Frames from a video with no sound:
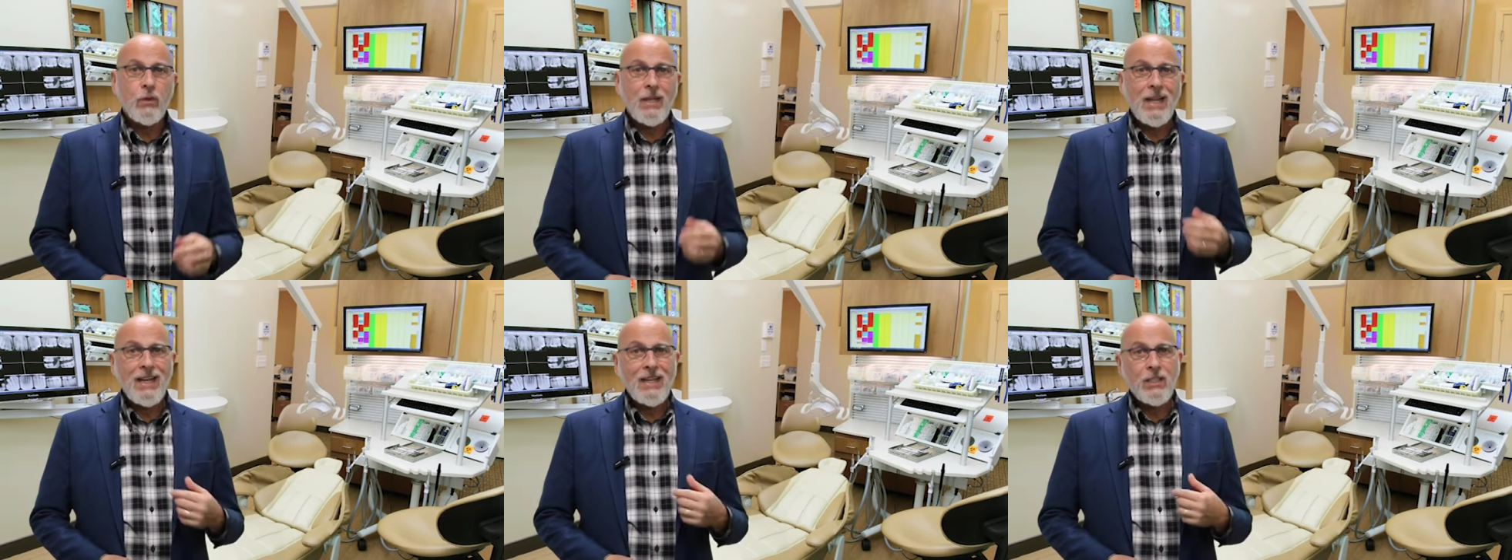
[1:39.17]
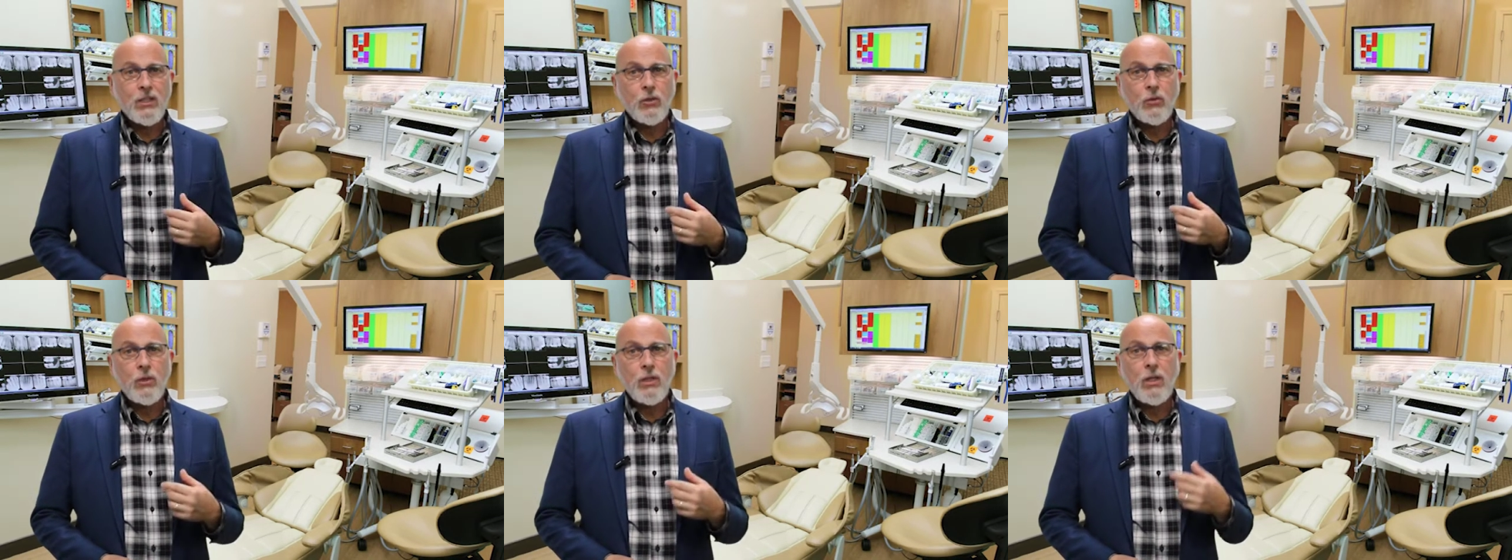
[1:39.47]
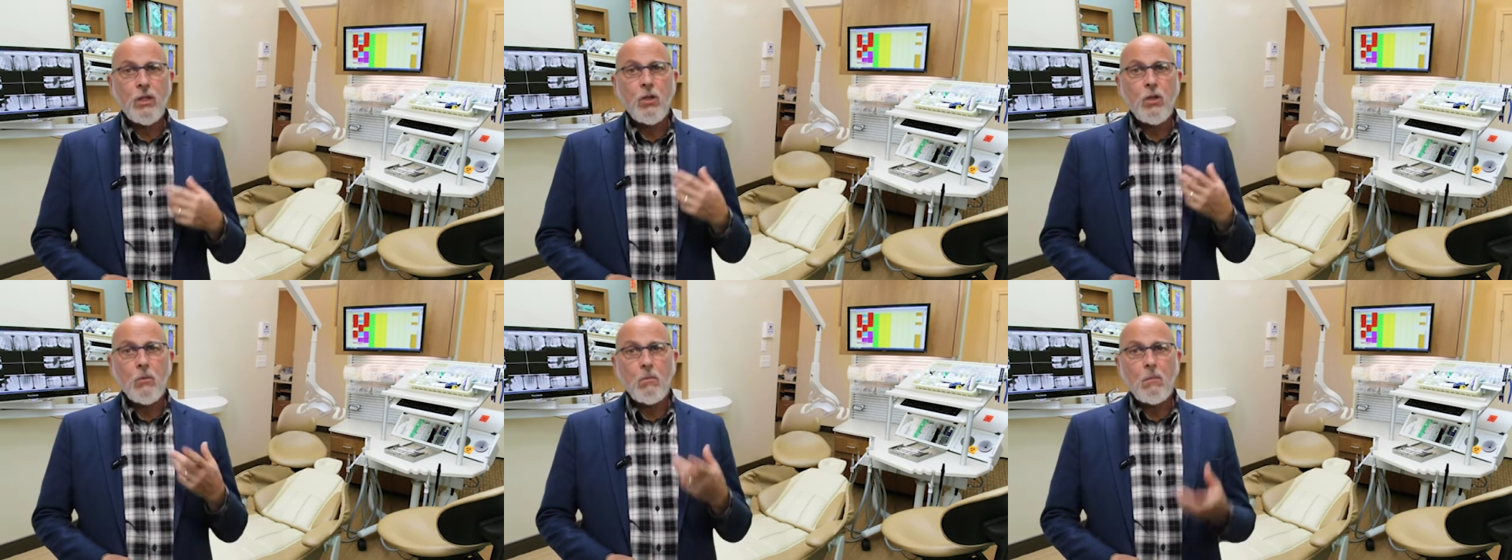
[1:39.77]
dentistry
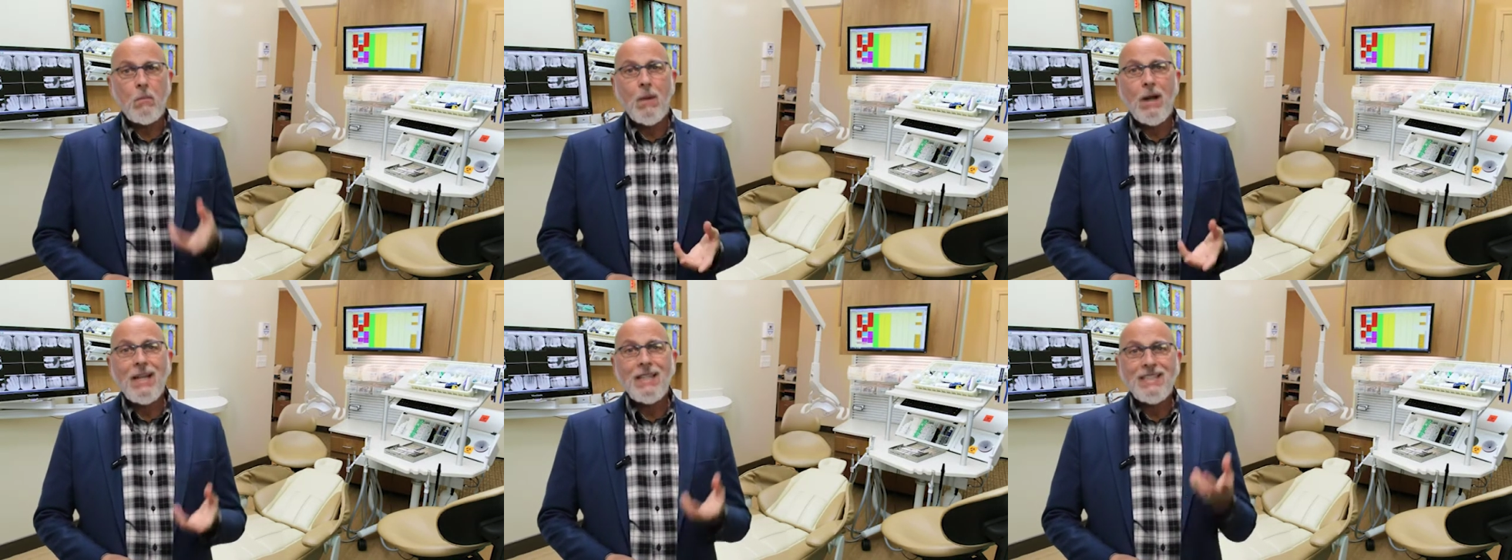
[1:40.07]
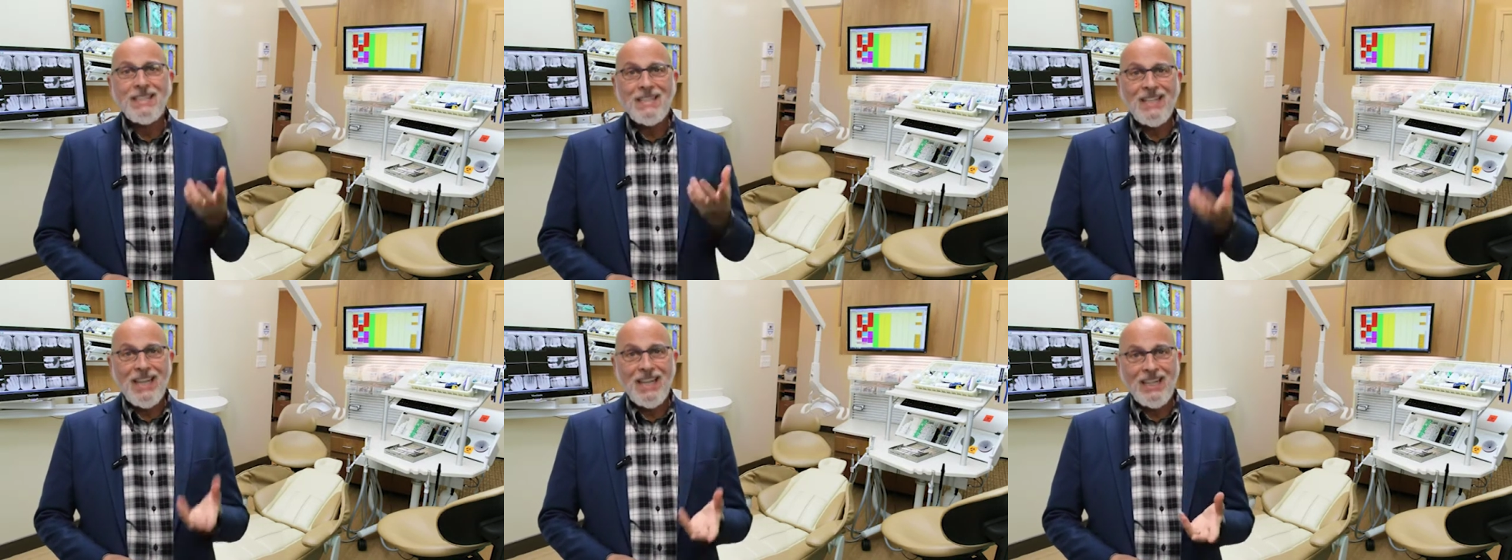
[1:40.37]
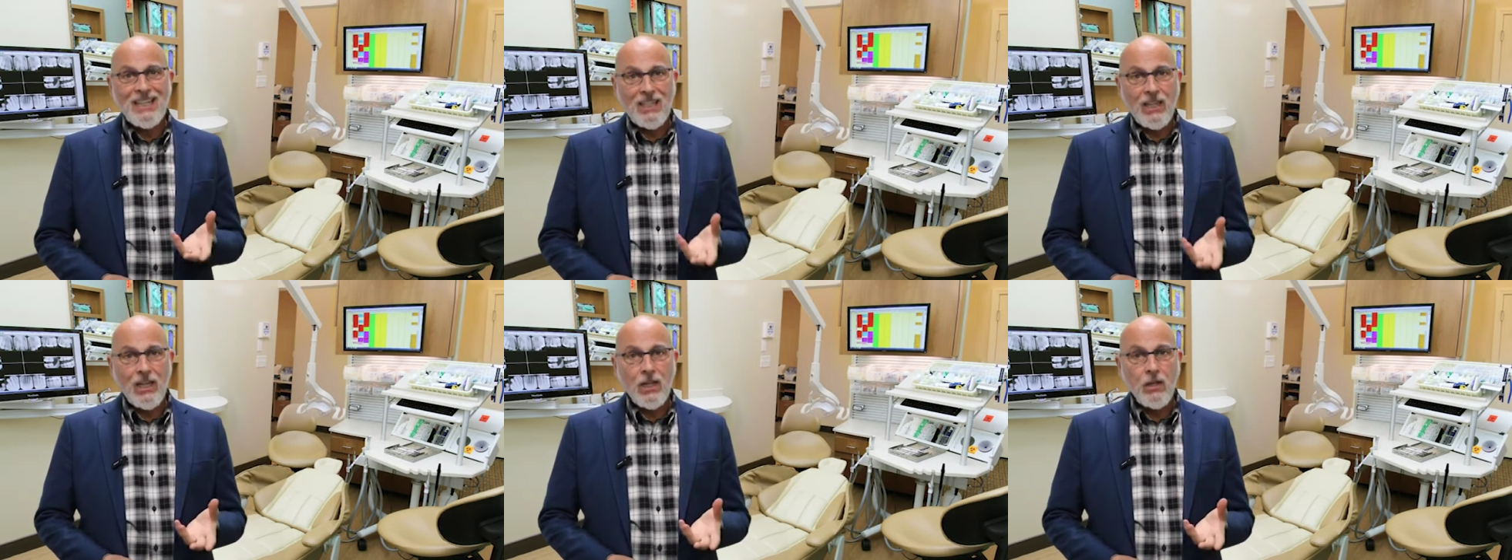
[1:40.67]
that you must
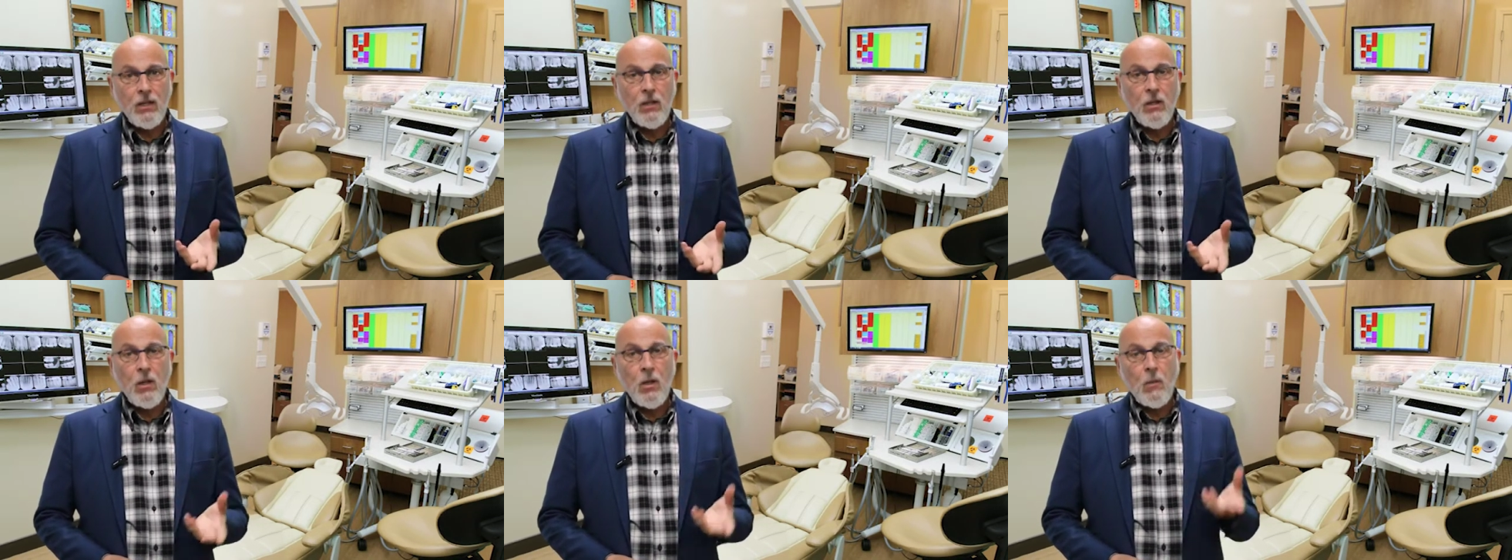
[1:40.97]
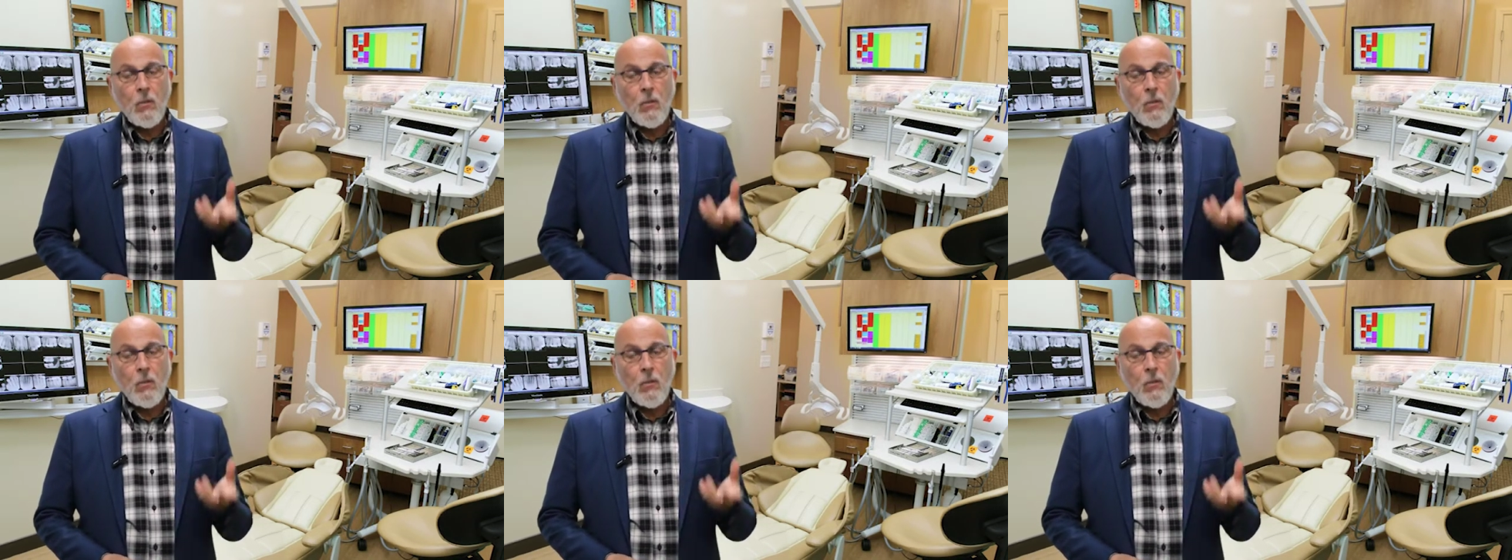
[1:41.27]
get done